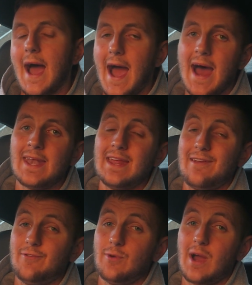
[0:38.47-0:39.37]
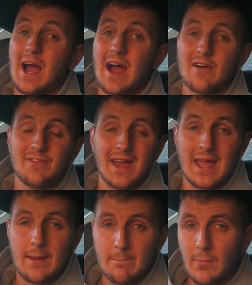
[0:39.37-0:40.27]
And if you have
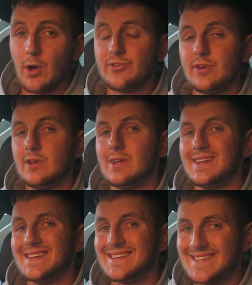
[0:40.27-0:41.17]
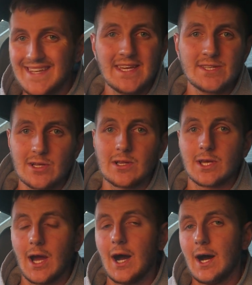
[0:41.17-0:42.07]
a modern diesel
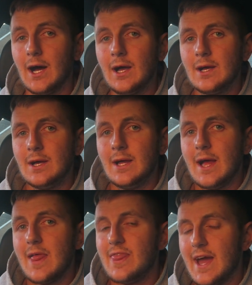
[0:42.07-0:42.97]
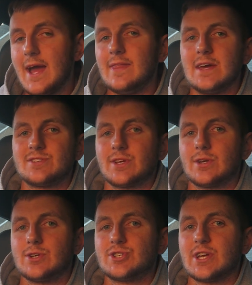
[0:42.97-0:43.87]
car, then there's a
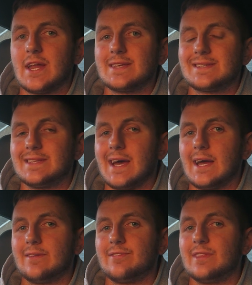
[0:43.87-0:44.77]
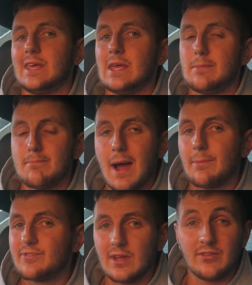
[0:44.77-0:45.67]
good chance that the
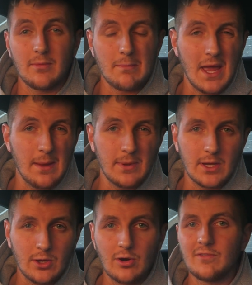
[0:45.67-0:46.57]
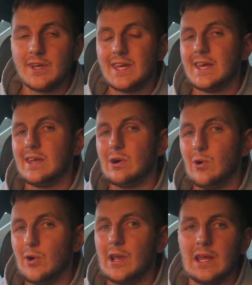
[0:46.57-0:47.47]
MAP sensor may be covered in
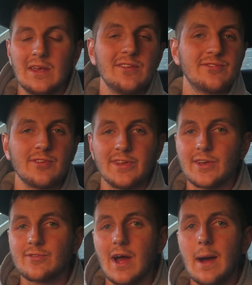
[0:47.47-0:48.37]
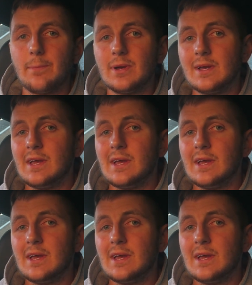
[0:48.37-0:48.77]
oily, sooty crap.